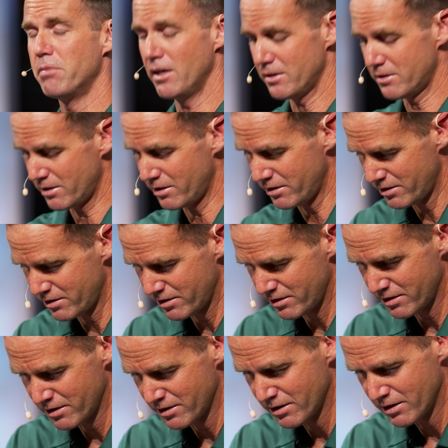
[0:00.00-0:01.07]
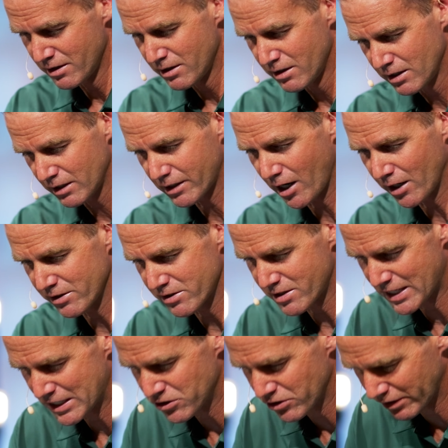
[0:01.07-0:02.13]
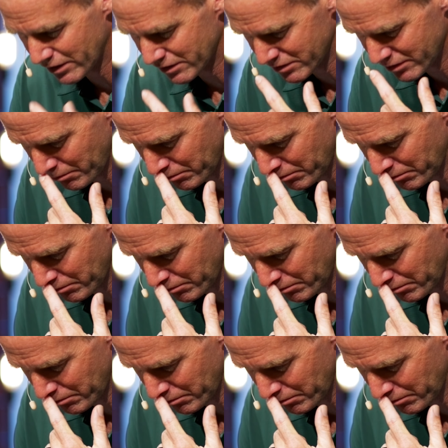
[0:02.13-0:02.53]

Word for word: But God is teaching us